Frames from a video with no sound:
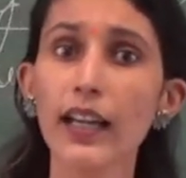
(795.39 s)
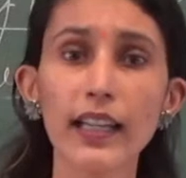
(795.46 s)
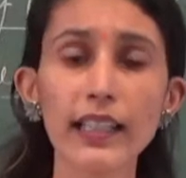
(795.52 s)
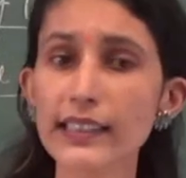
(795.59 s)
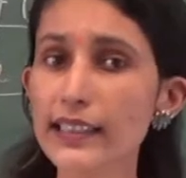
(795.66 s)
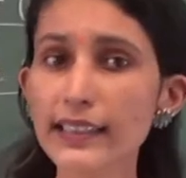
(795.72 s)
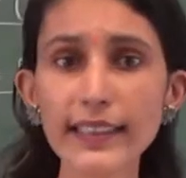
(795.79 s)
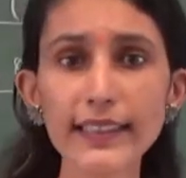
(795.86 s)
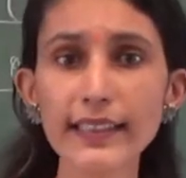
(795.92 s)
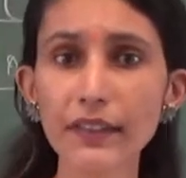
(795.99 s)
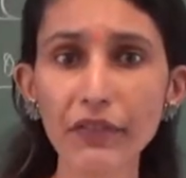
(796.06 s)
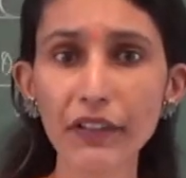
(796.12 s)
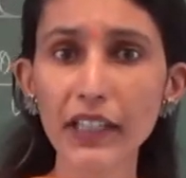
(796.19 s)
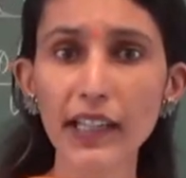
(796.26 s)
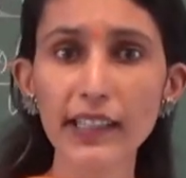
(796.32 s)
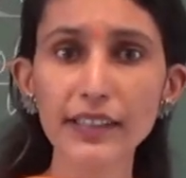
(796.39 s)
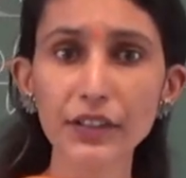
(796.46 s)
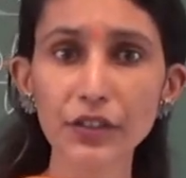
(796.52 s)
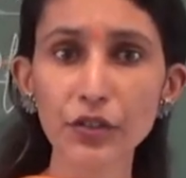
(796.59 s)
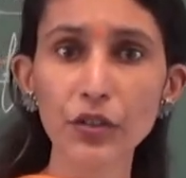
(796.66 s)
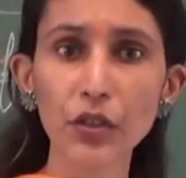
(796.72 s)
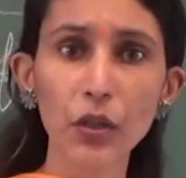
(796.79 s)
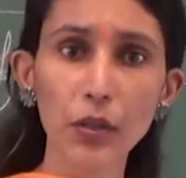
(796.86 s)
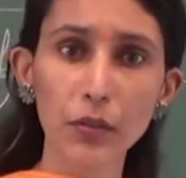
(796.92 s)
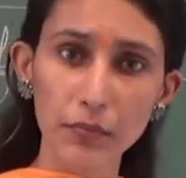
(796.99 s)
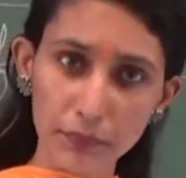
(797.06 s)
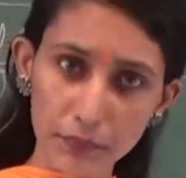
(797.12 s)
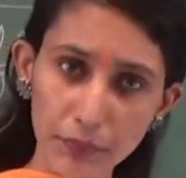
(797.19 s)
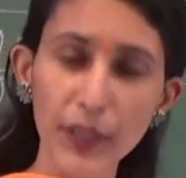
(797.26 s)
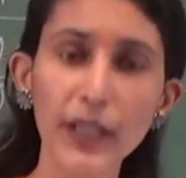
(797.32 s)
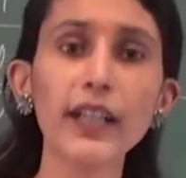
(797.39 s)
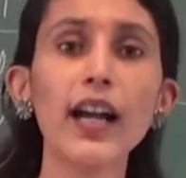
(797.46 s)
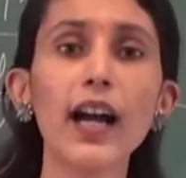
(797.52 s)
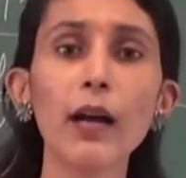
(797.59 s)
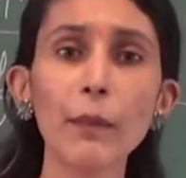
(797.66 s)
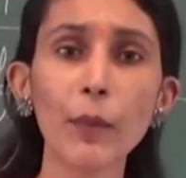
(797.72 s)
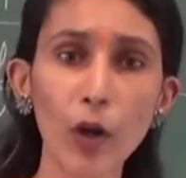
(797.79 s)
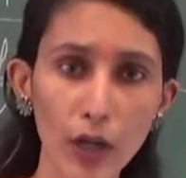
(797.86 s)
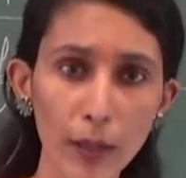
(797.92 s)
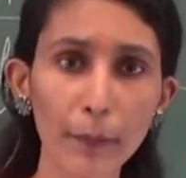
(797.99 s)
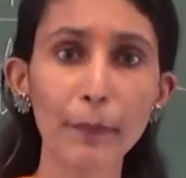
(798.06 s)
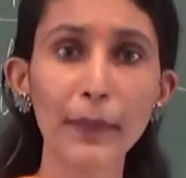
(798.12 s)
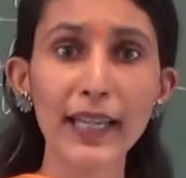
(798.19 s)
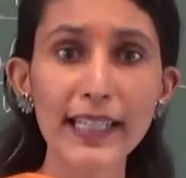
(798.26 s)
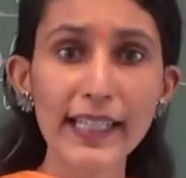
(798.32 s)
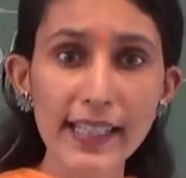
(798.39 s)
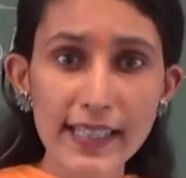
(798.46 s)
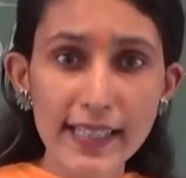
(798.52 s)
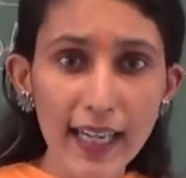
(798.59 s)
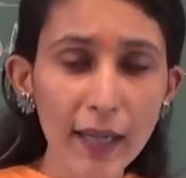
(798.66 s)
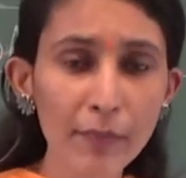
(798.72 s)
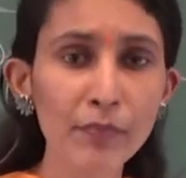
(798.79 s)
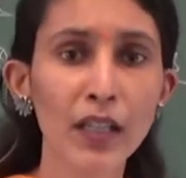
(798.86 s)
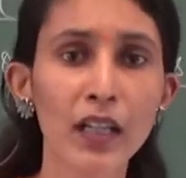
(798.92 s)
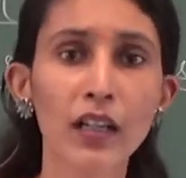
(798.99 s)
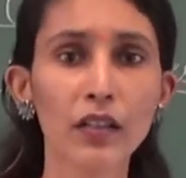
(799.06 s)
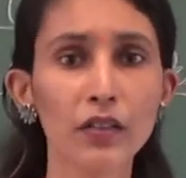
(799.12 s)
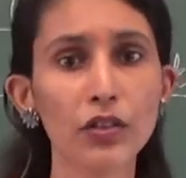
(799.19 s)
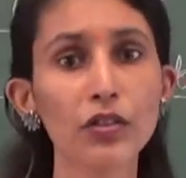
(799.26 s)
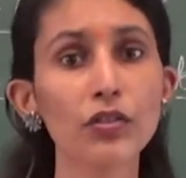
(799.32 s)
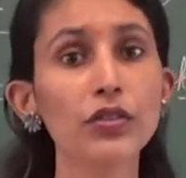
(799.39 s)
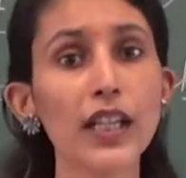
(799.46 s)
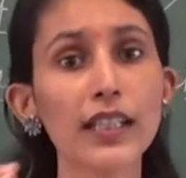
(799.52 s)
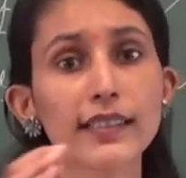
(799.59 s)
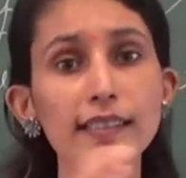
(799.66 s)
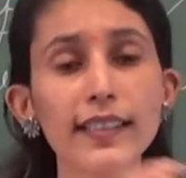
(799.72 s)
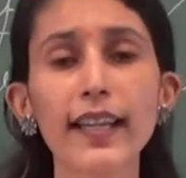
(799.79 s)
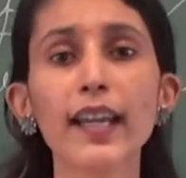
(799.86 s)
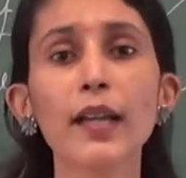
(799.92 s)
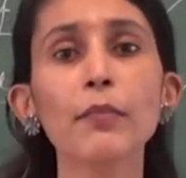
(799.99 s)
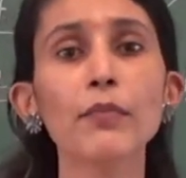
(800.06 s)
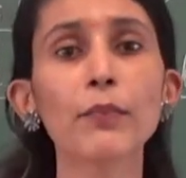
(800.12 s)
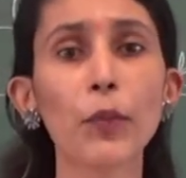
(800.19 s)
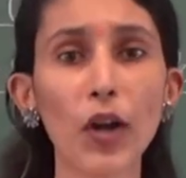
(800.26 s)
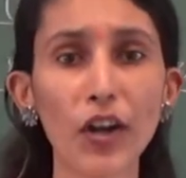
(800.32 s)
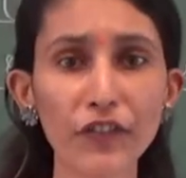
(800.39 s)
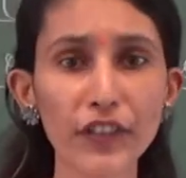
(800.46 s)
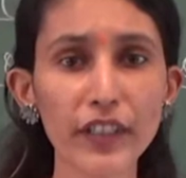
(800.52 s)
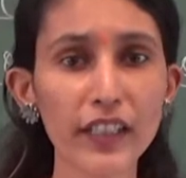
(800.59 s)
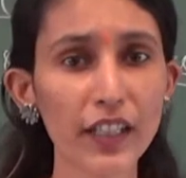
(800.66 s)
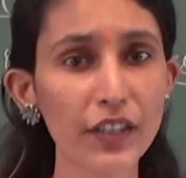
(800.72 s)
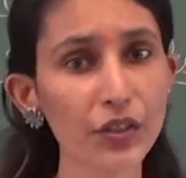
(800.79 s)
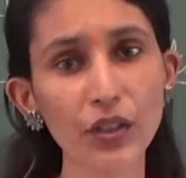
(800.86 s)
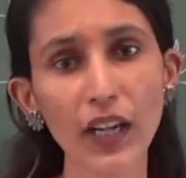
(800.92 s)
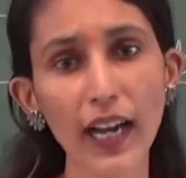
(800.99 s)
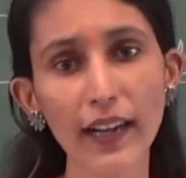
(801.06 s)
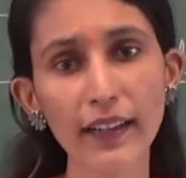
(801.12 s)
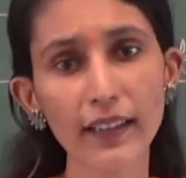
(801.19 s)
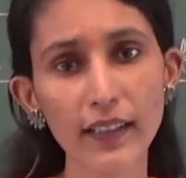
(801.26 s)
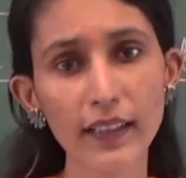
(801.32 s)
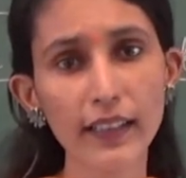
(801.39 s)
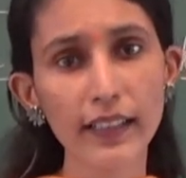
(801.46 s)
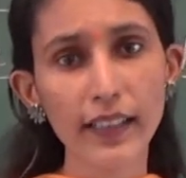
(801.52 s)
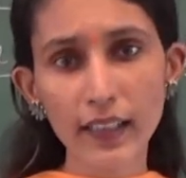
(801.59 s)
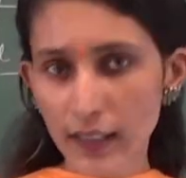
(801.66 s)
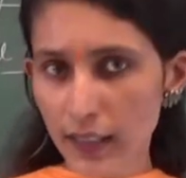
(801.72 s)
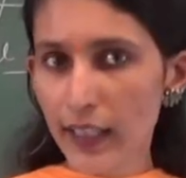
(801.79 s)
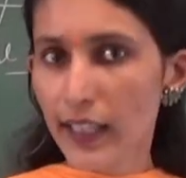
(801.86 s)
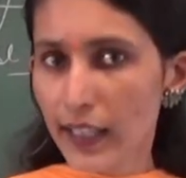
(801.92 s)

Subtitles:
isn't it difficult to bring up or make it up to that same profit that you had earlier?